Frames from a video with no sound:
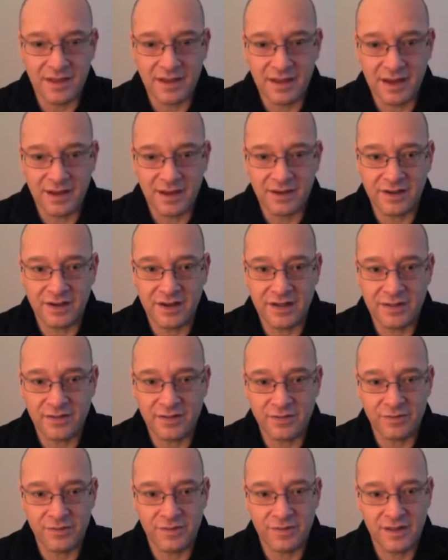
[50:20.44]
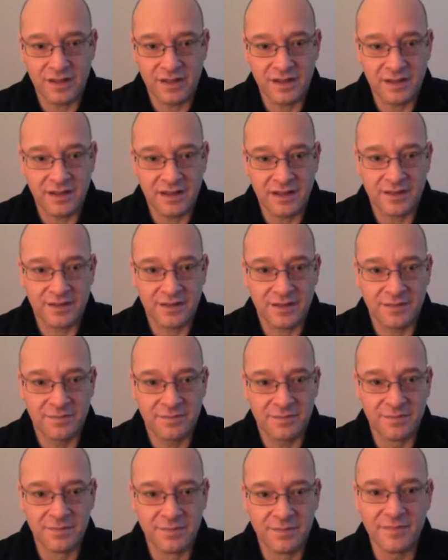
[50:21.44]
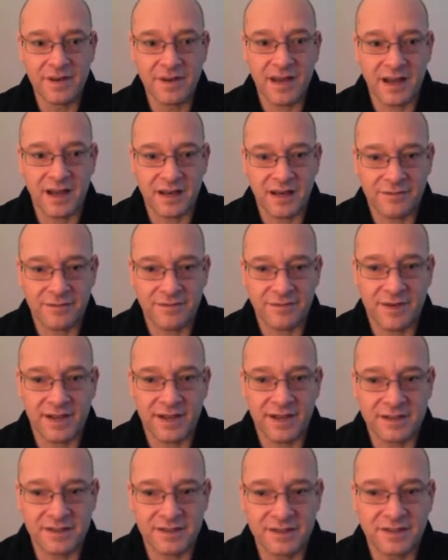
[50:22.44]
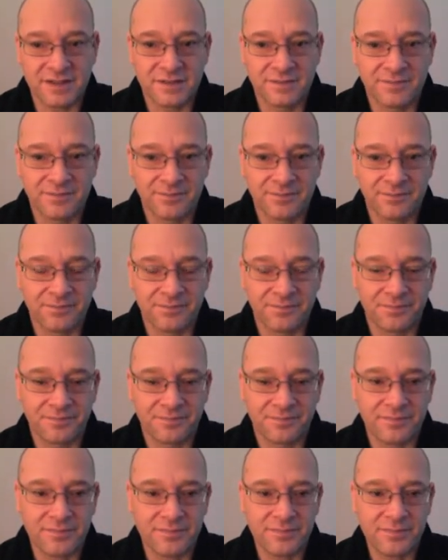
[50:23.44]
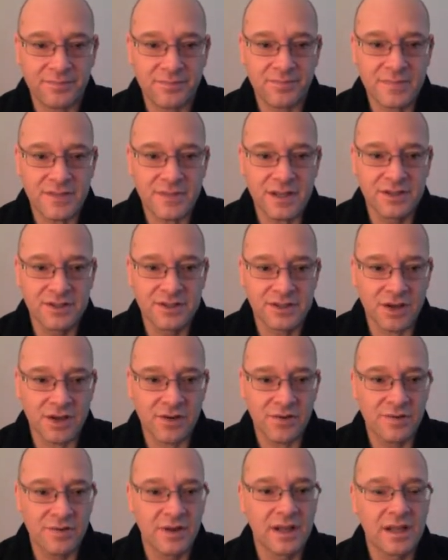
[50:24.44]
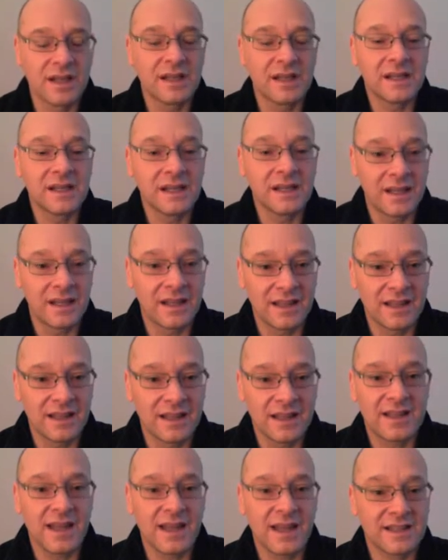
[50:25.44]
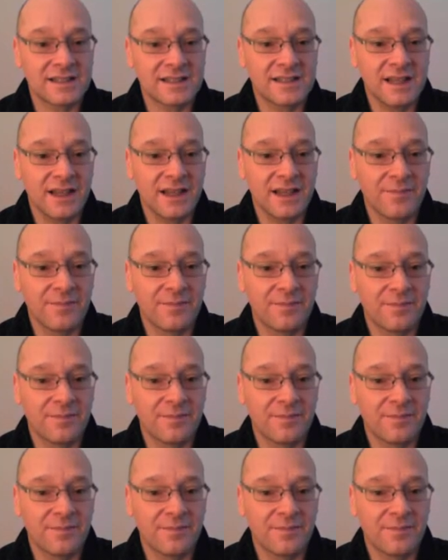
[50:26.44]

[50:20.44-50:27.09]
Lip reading: underneath all the other negative factors. So that's it